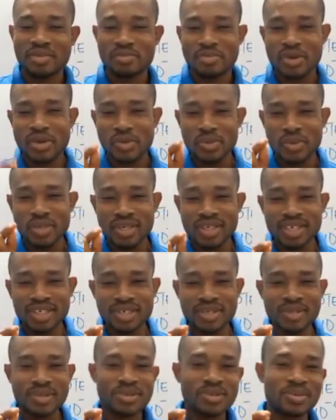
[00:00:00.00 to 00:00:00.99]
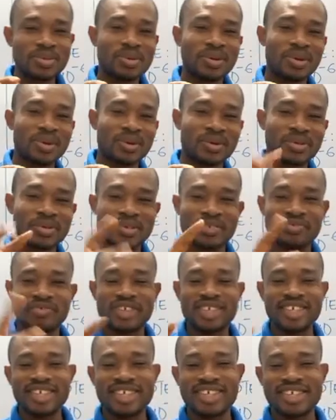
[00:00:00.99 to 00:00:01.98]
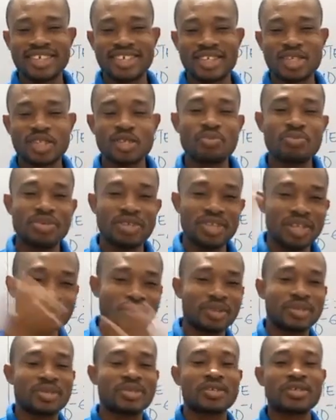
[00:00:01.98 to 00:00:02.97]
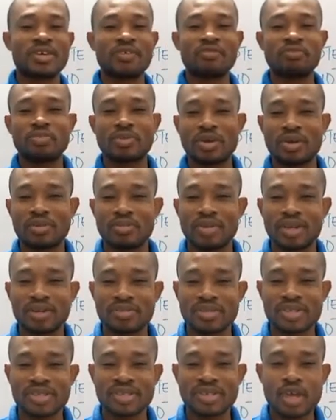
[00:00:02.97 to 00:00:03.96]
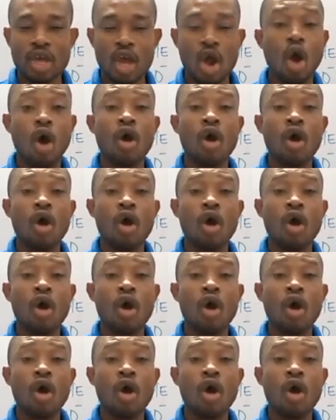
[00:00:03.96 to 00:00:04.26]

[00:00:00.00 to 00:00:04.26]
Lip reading: because we need those 2 laws of indices to be able to solve problems